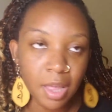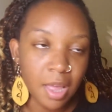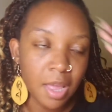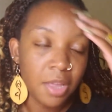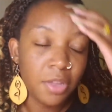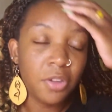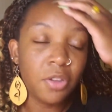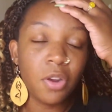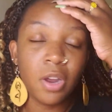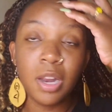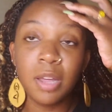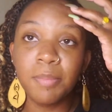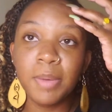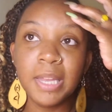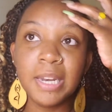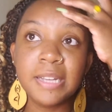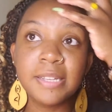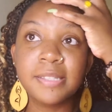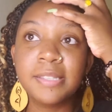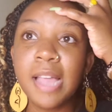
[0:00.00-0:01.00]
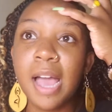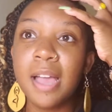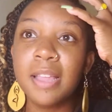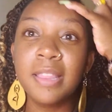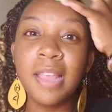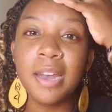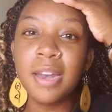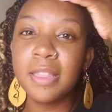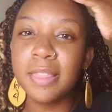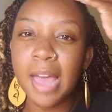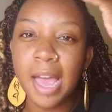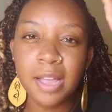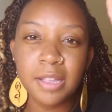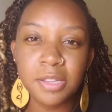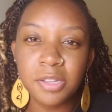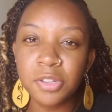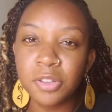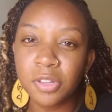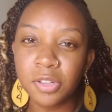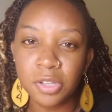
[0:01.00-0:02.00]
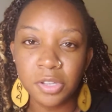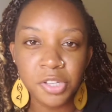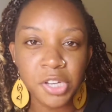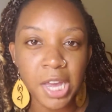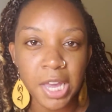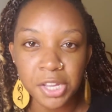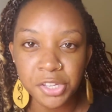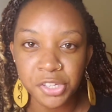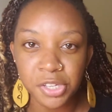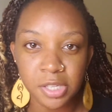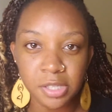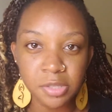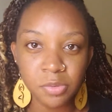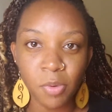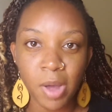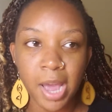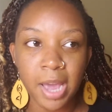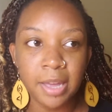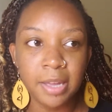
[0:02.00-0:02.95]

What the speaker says: You know what I mean? It's not, none of that changes, right?